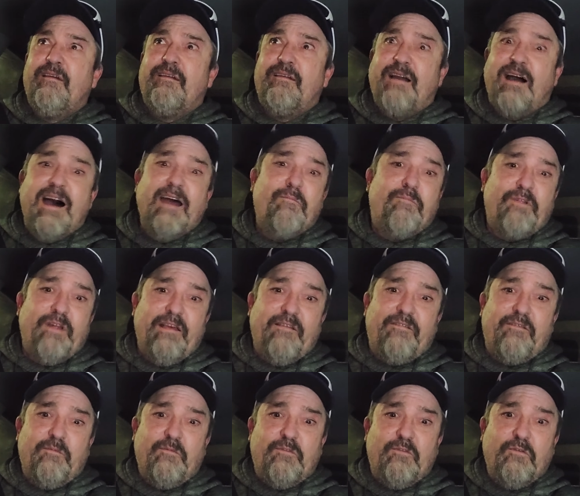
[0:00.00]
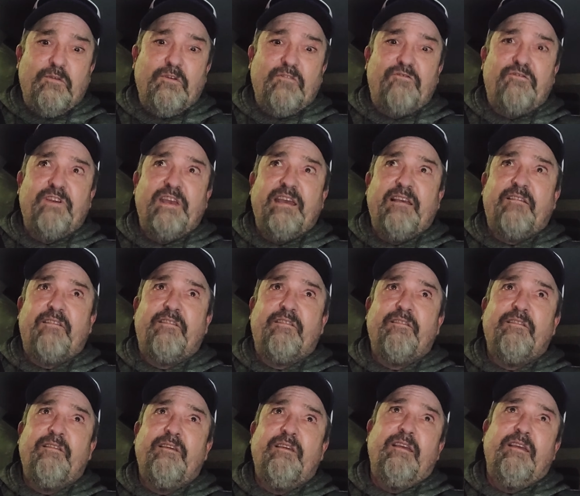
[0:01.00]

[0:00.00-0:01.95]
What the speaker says: God plays some cruel tricks.